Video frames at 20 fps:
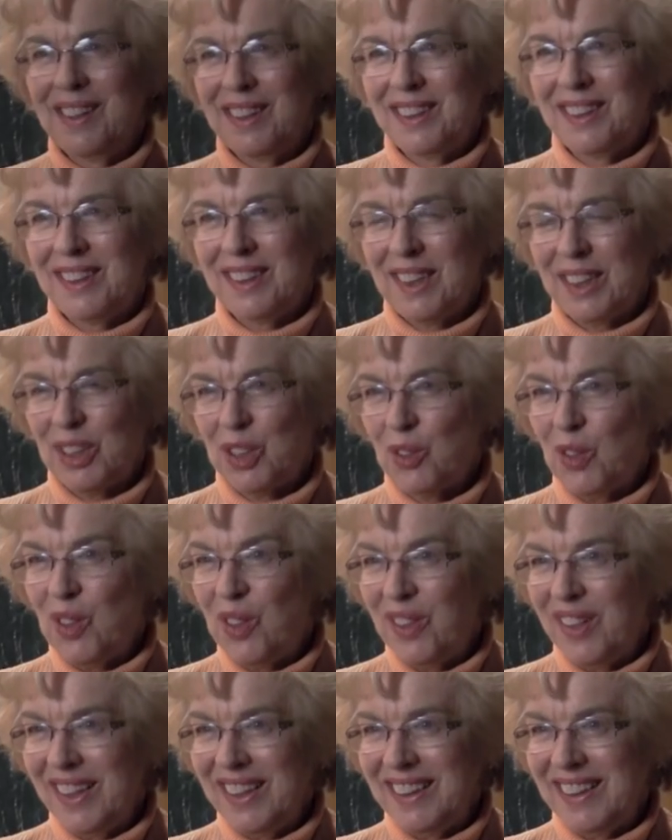sexual
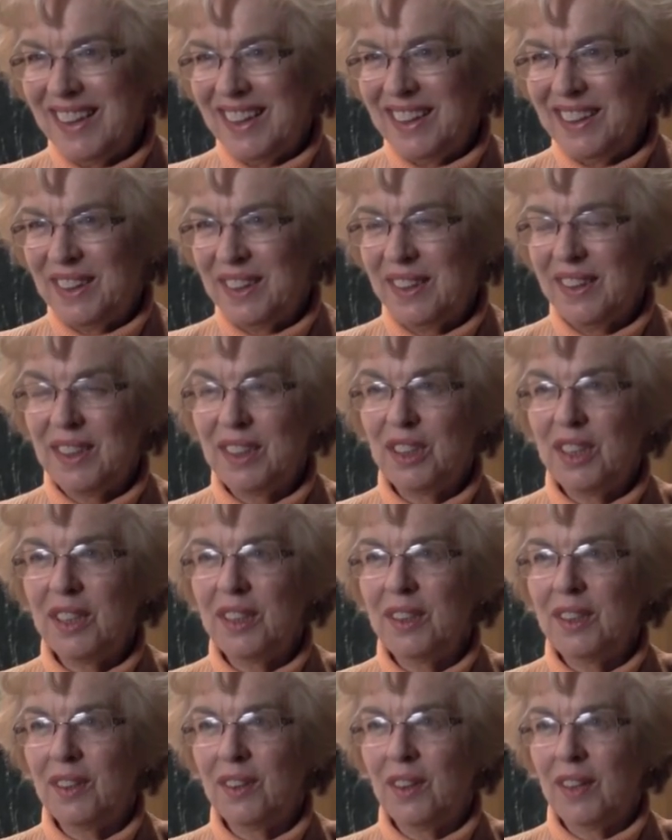orientation and
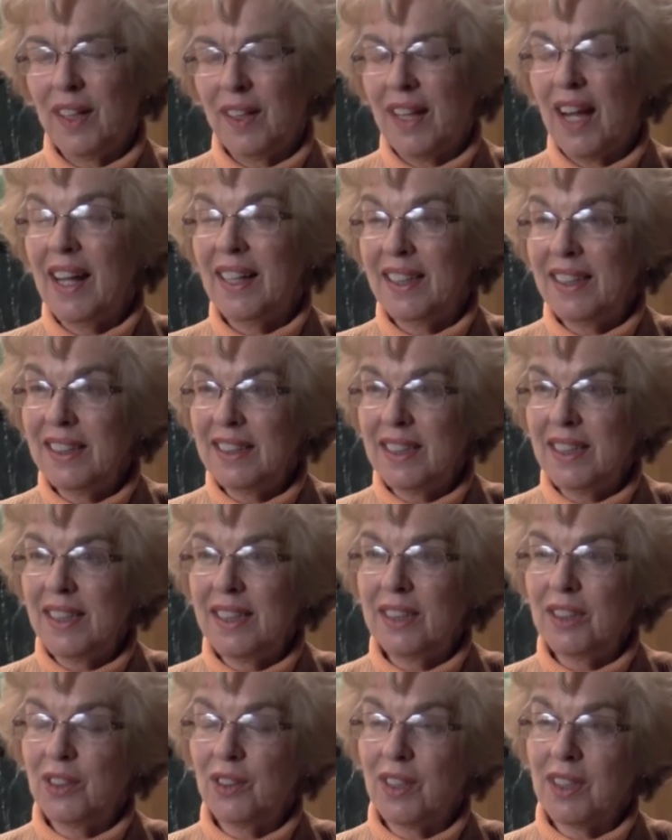gender
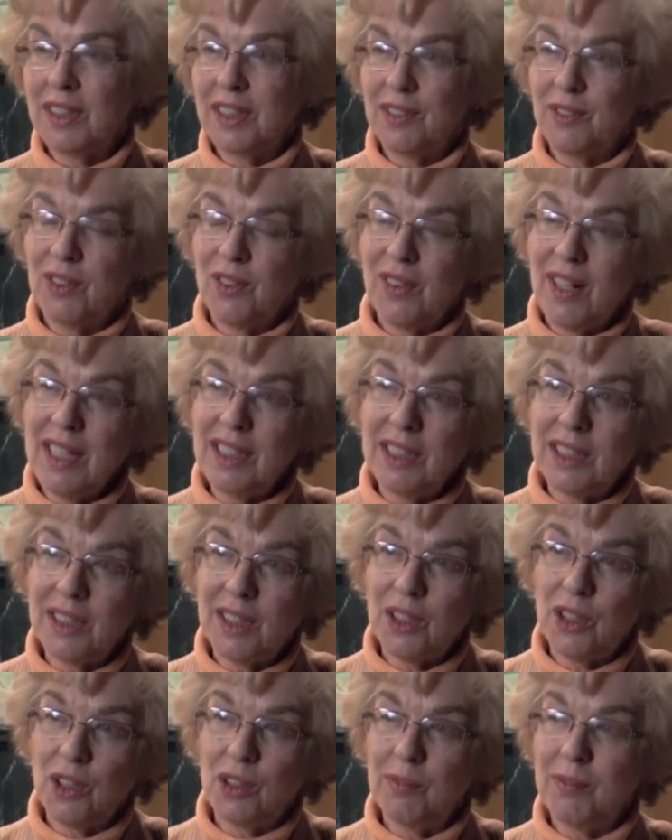identity to our civil rights
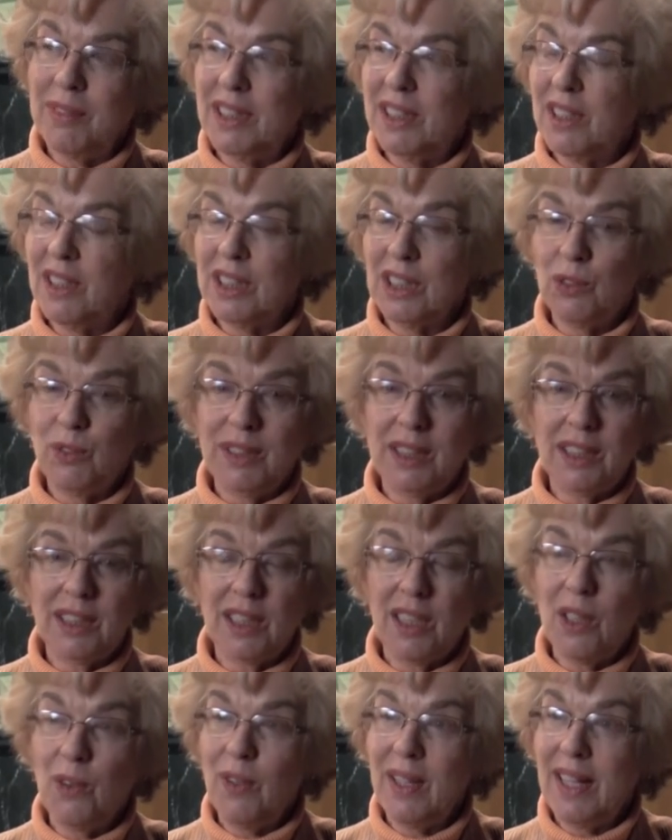code because we
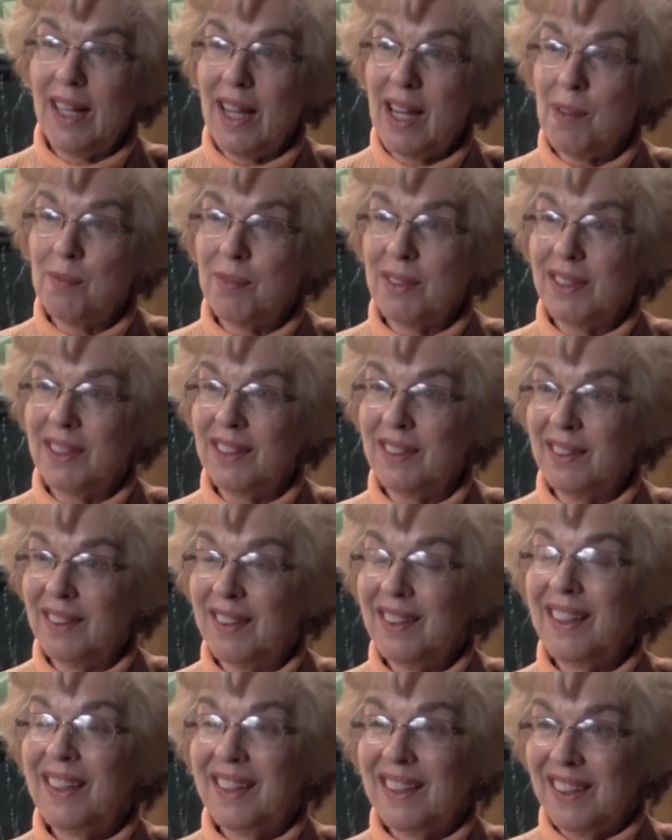saw what happened
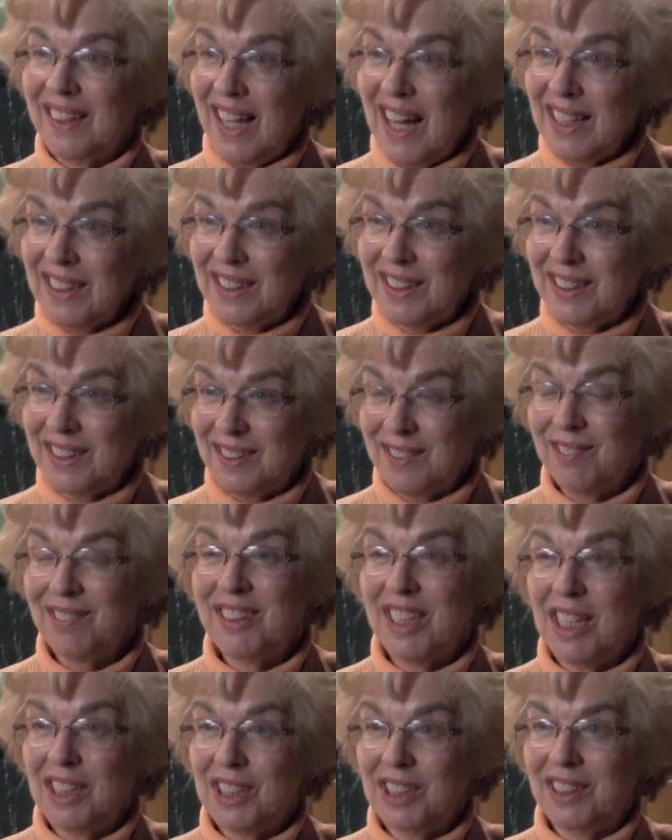last
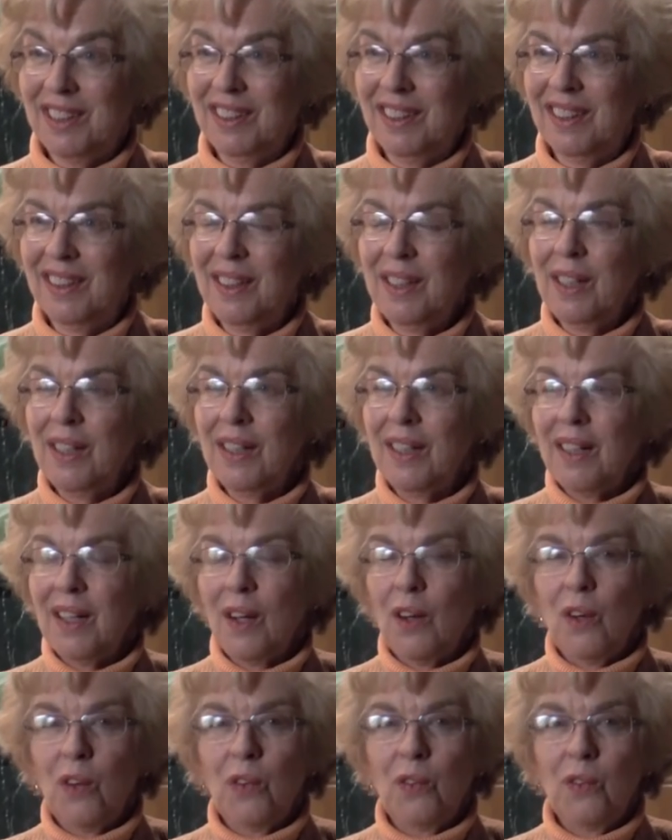session
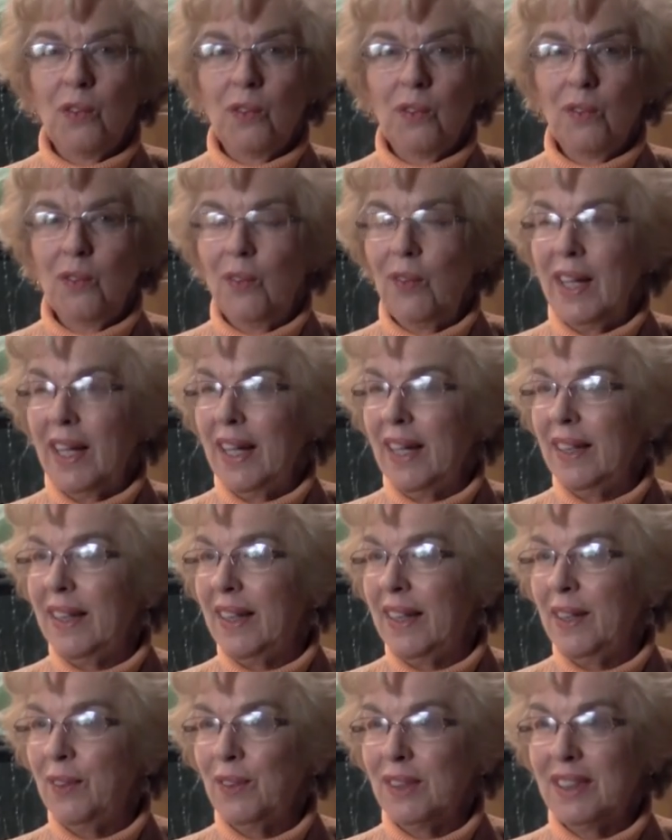when
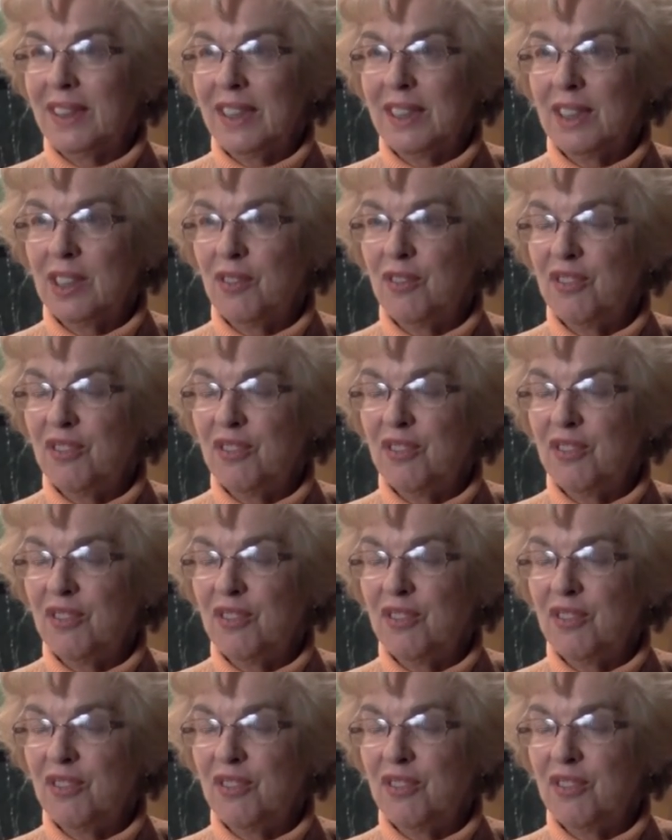it was such a